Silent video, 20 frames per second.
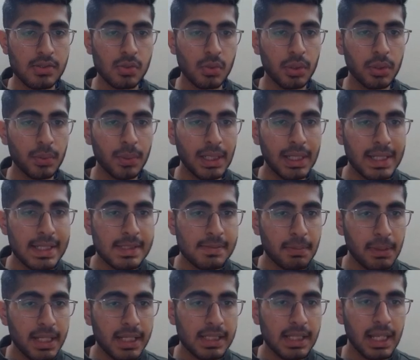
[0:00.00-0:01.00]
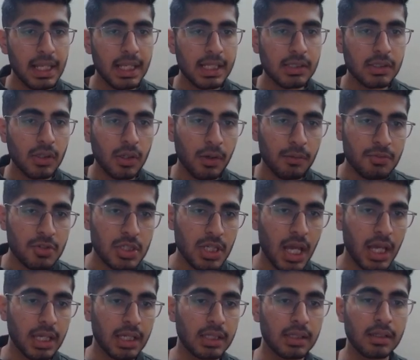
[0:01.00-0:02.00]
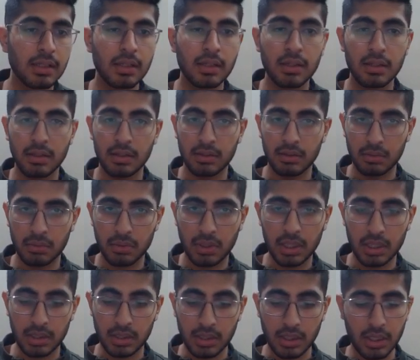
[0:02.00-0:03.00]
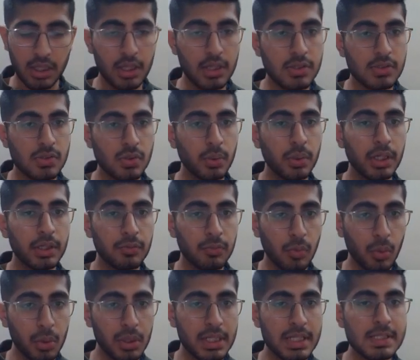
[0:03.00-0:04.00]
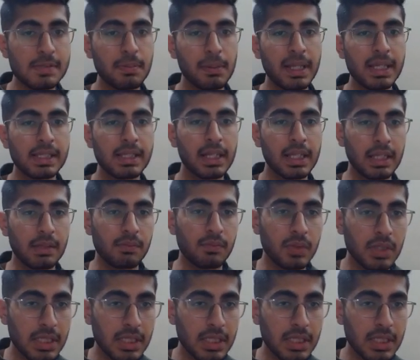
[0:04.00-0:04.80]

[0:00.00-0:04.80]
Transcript: so it will display the length of Shahid. Okay, so it won't display the name.